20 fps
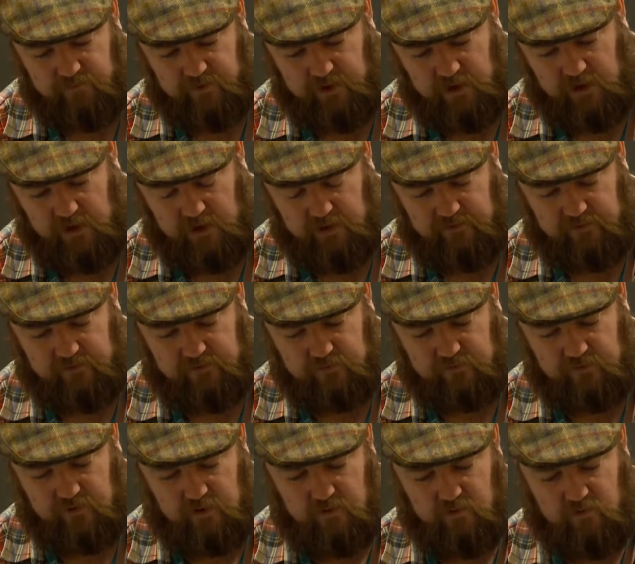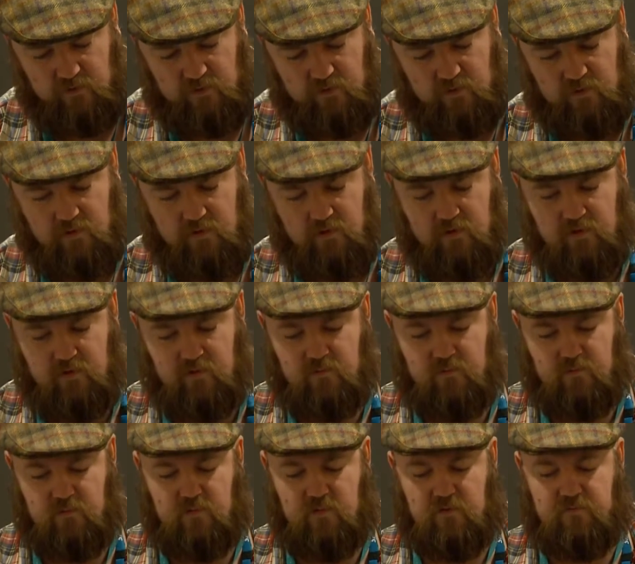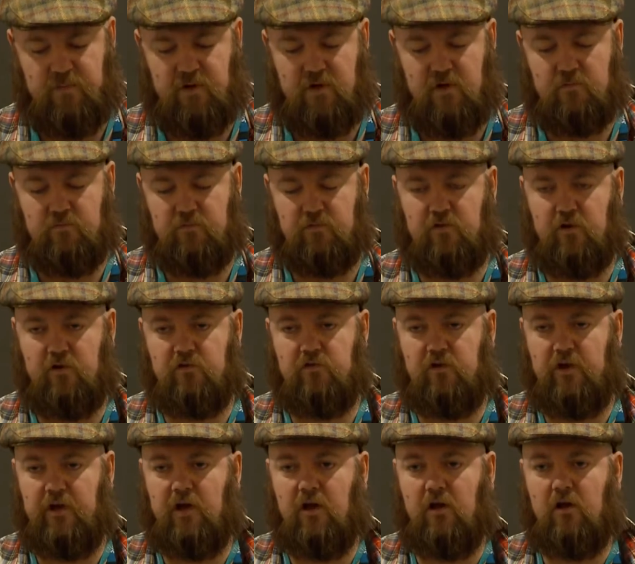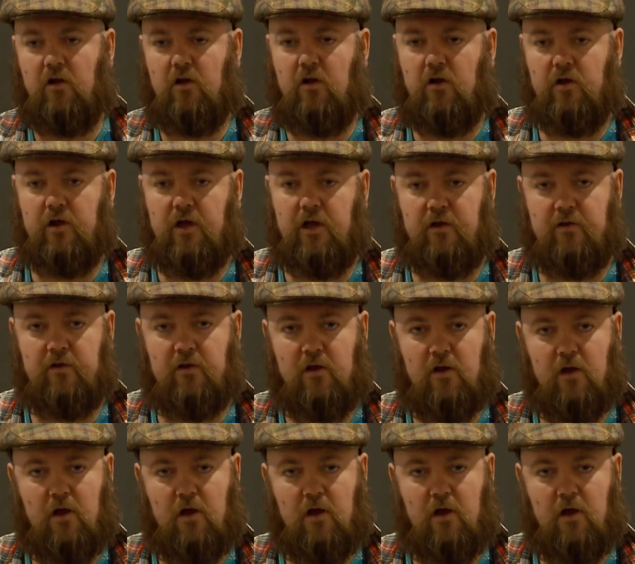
years? So I've become socially included.